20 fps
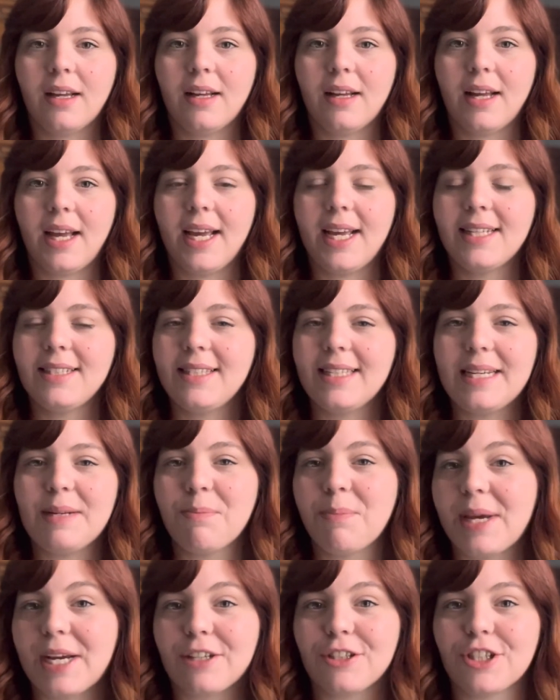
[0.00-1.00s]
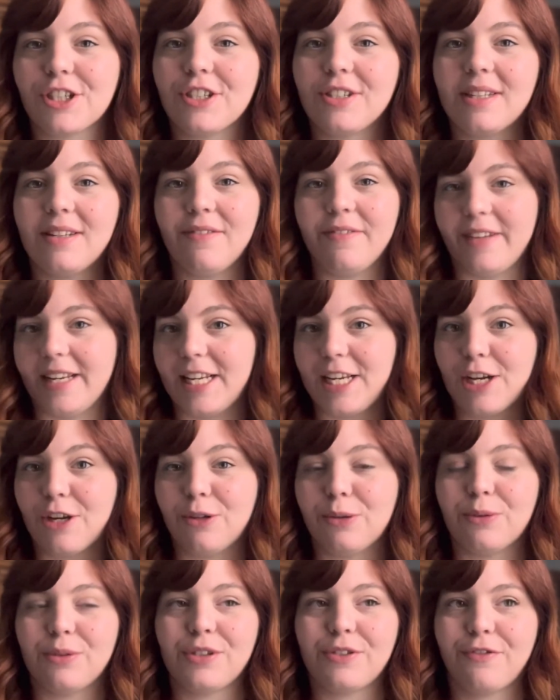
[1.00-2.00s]
I had seen pictures and
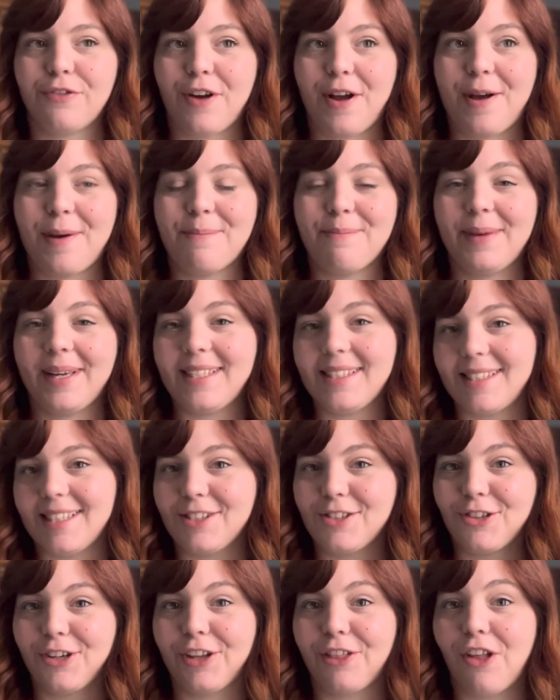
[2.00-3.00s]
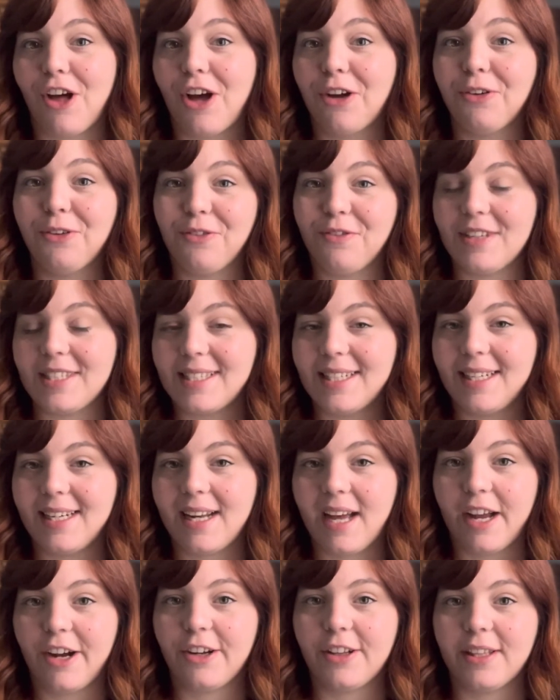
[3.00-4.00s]
videos from my sister-in-law who visited
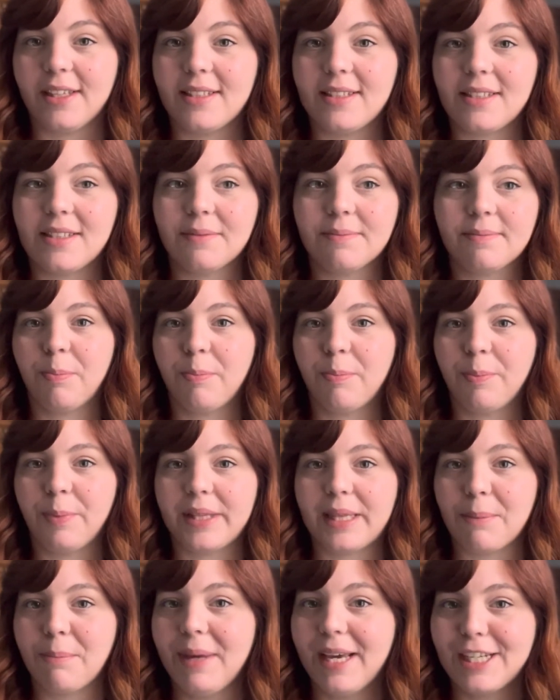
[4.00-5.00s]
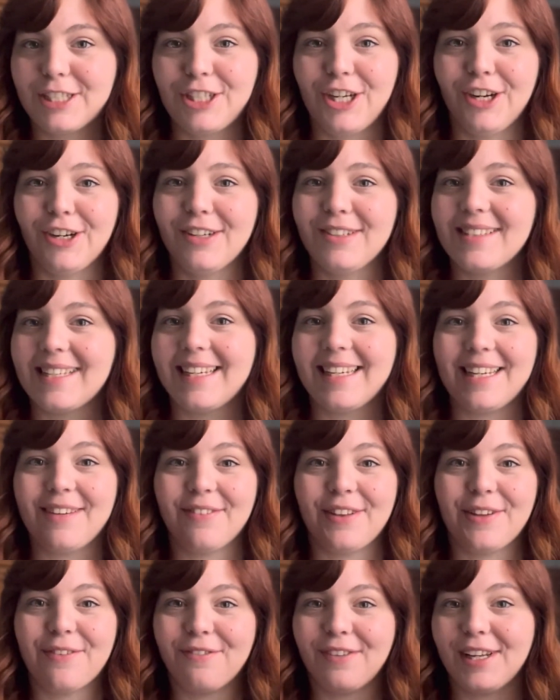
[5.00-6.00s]
Ireland, but the pictures and
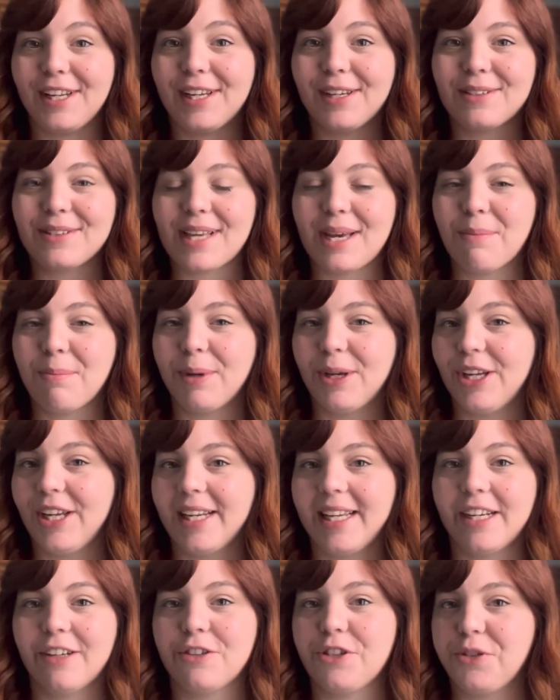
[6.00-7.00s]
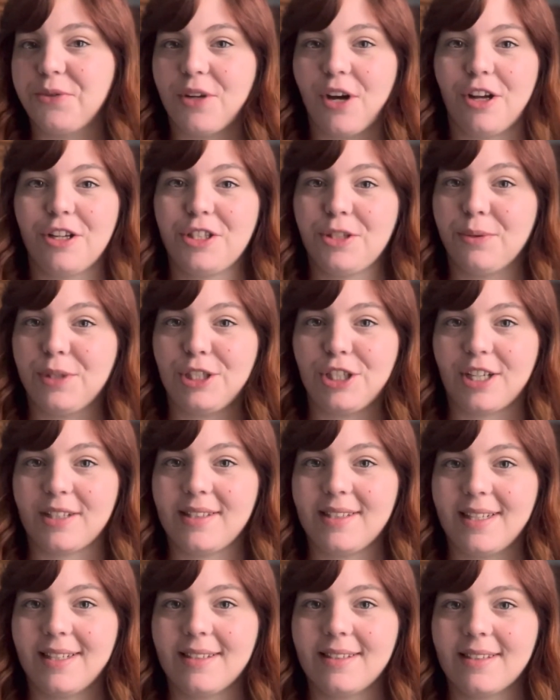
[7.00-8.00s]
even the videos I put in here do not do it
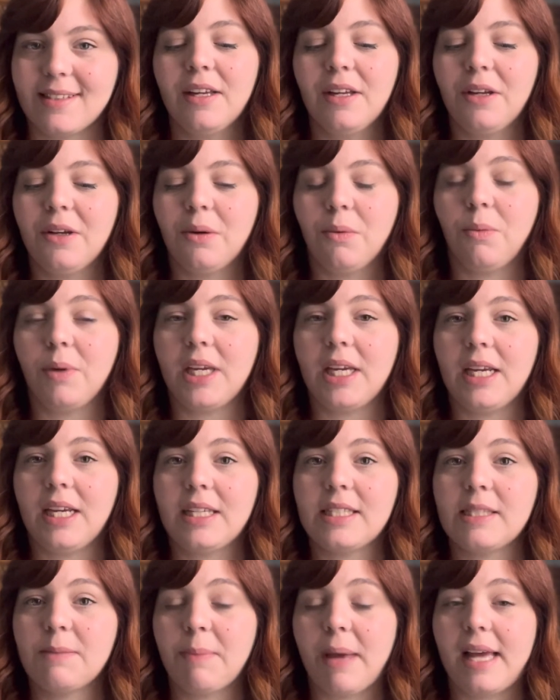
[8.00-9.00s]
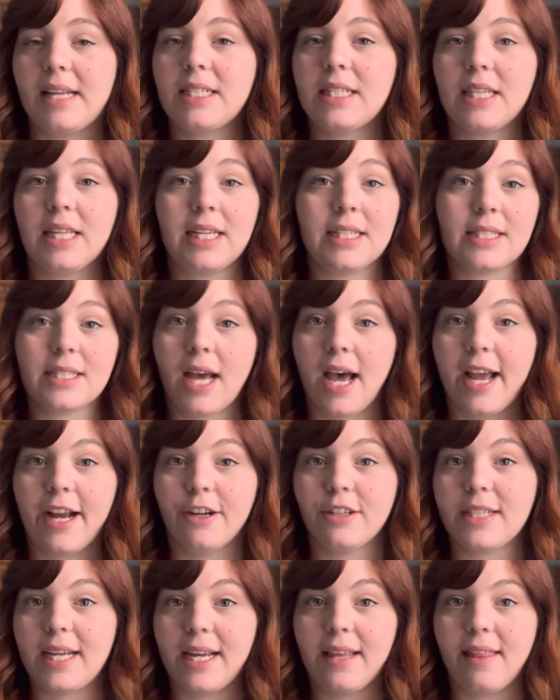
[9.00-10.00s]
justice. We spent the entire
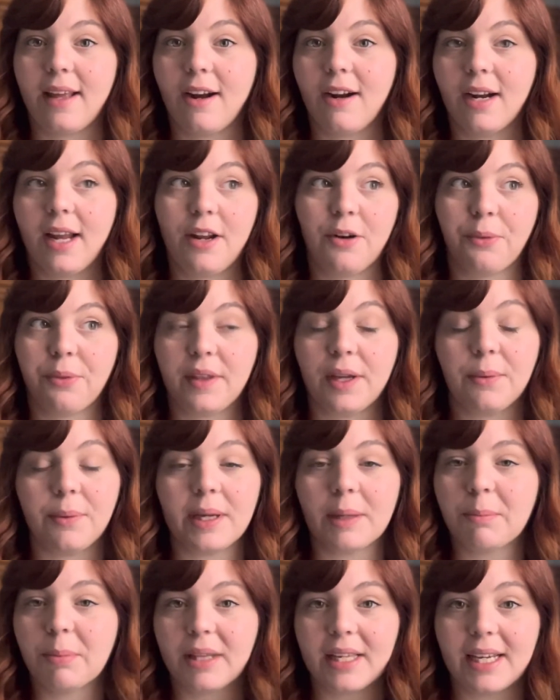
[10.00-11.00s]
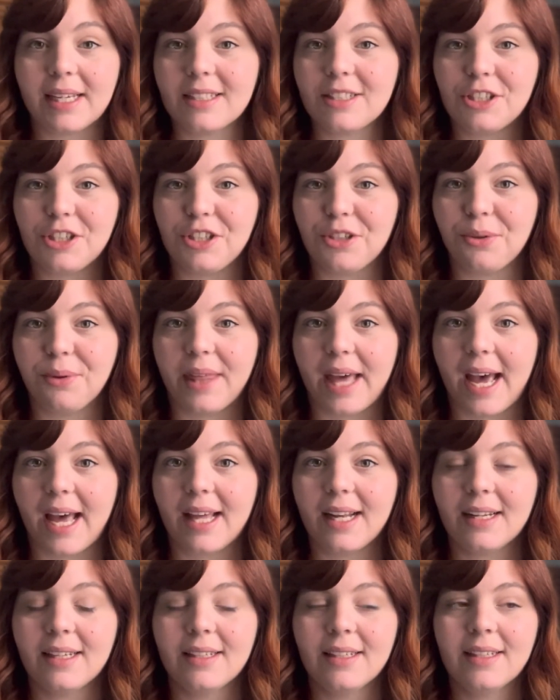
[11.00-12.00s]
day there, and I don't think we had planned to do
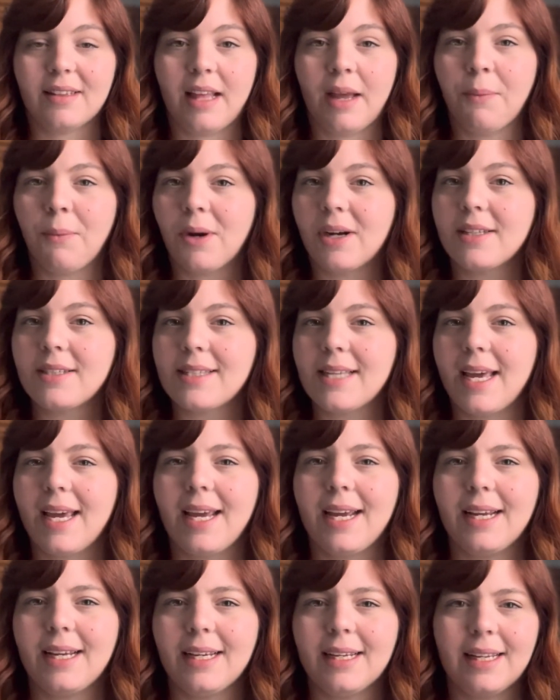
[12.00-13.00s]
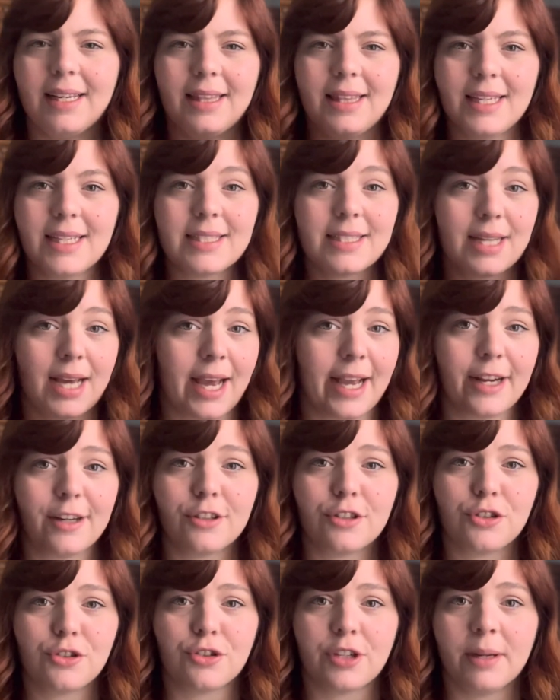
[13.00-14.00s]
that. I want to say the entire
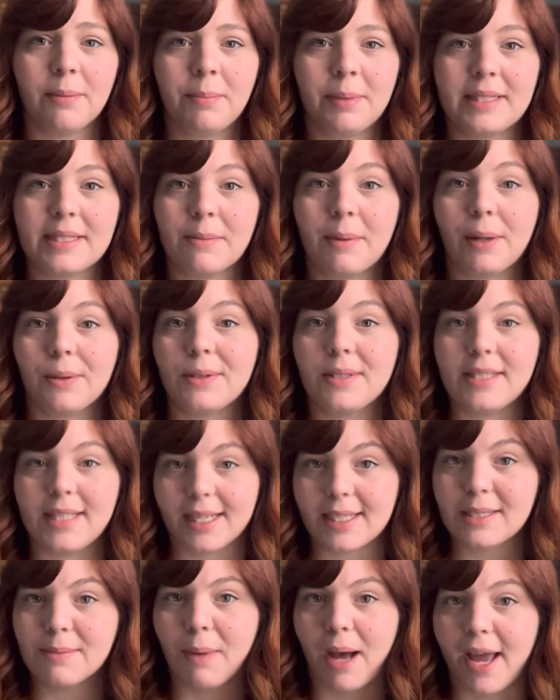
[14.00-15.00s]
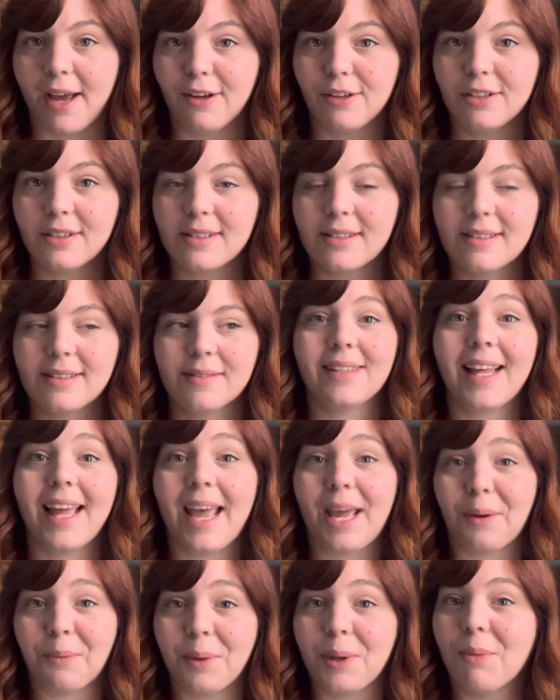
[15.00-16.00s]
strip is about 6 miles,
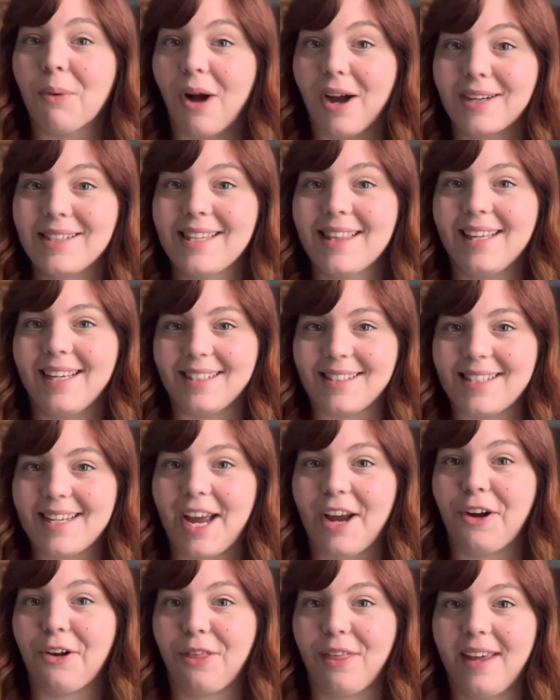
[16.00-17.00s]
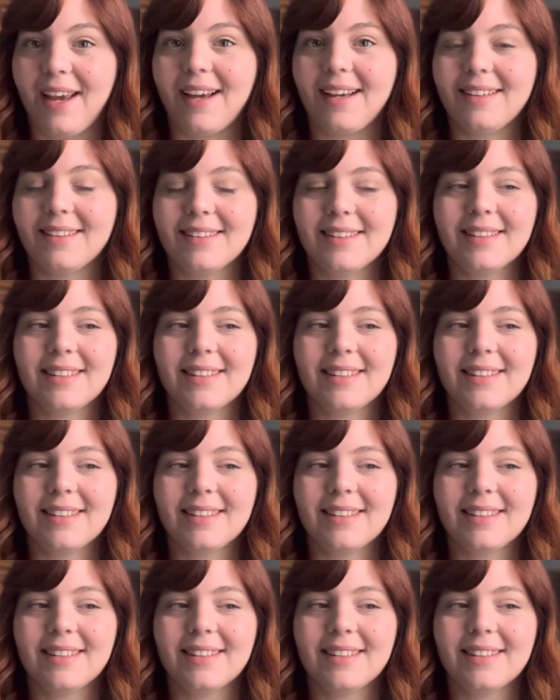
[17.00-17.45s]
and we walked the entire thing.